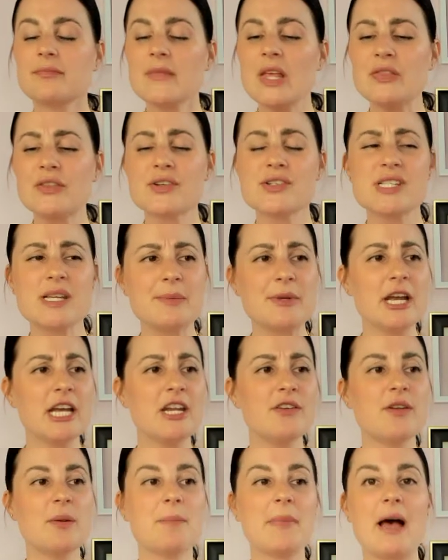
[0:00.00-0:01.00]
there's some kind
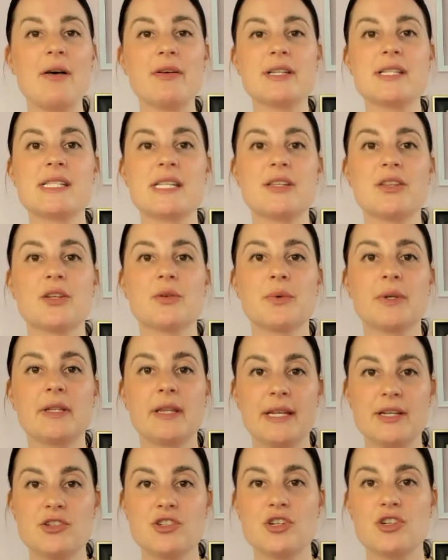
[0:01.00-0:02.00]
of imbalance in the
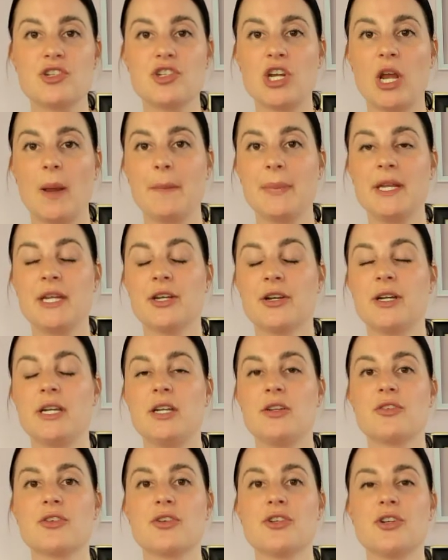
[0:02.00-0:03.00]
relationship here.
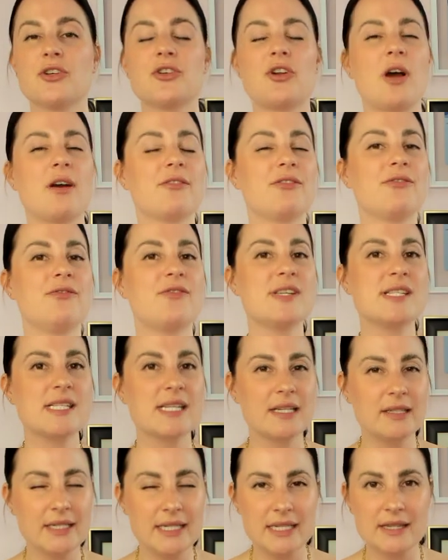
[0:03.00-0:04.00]
Either you're not
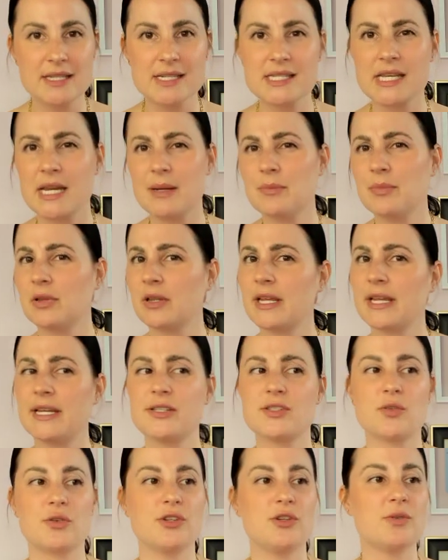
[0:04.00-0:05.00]
physically in the same
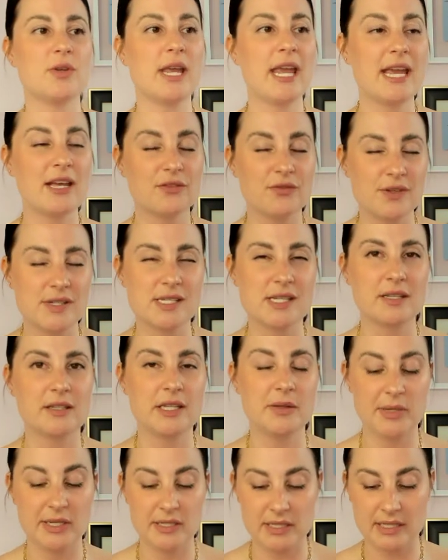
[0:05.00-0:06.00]
place, or you can't
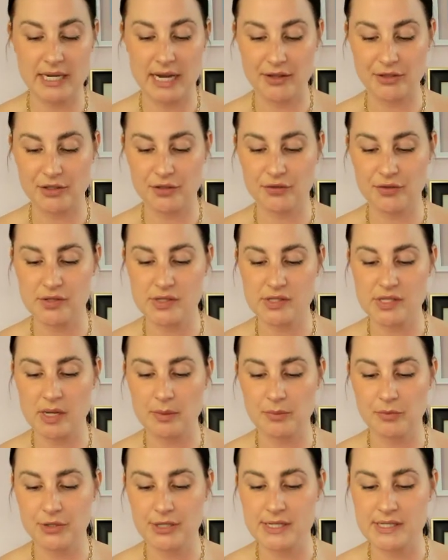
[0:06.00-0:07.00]
physically be together for
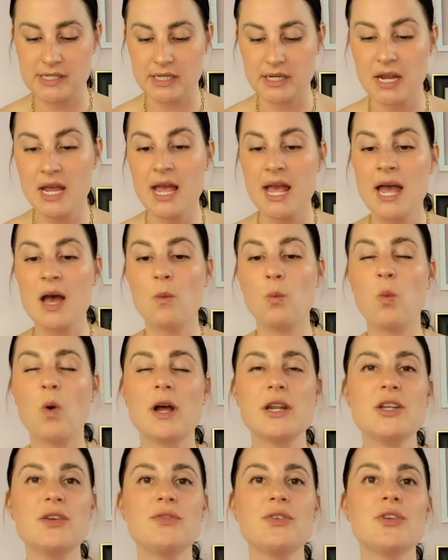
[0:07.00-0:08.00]
some reason.
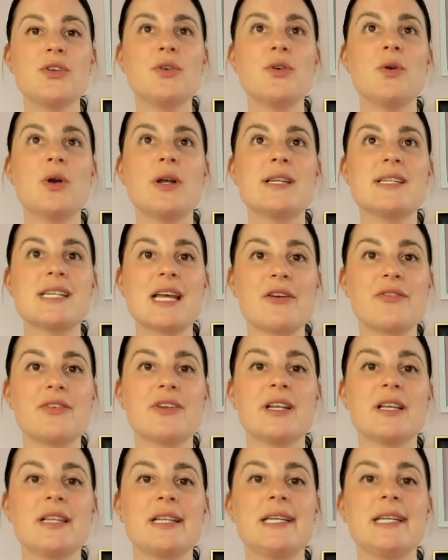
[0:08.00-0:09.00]
One of you
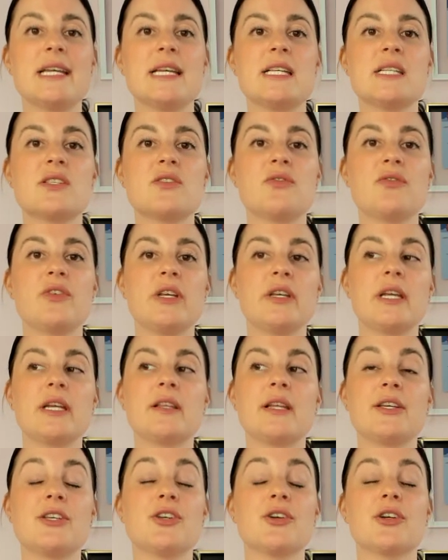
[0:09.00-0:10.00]
definitely is feeling
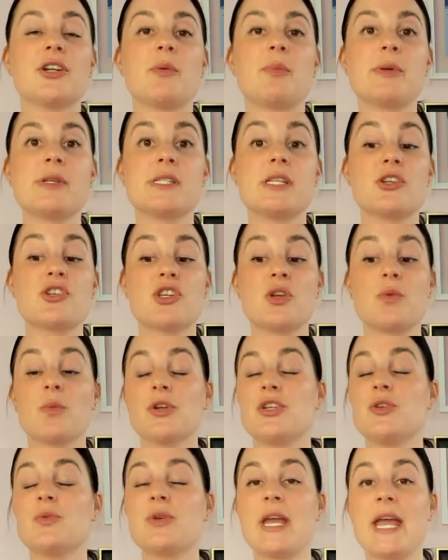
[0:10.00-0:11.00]
like you're in a position where
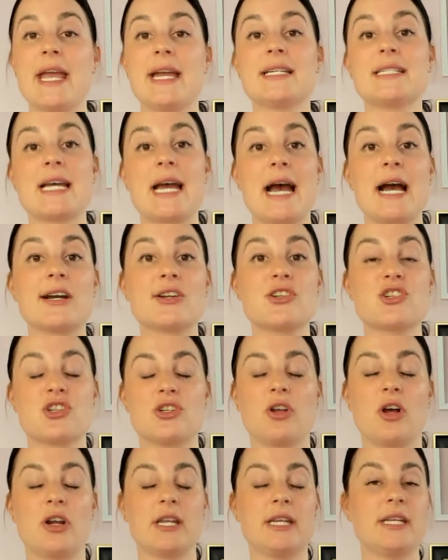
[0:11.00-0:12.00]
you can't action
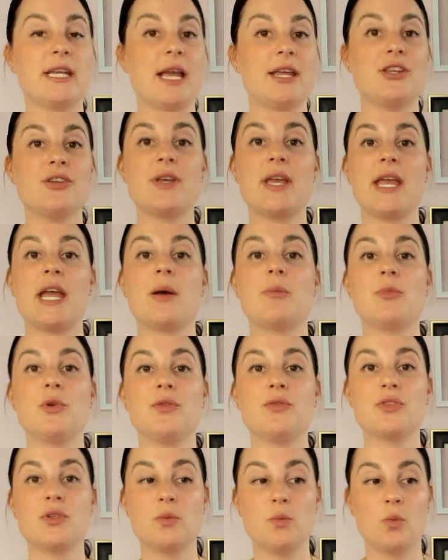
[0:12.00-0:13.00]
on it yet. You can't
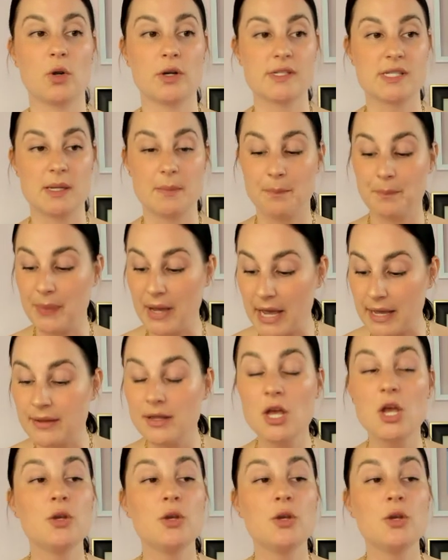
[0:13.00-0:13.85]
move towards it. But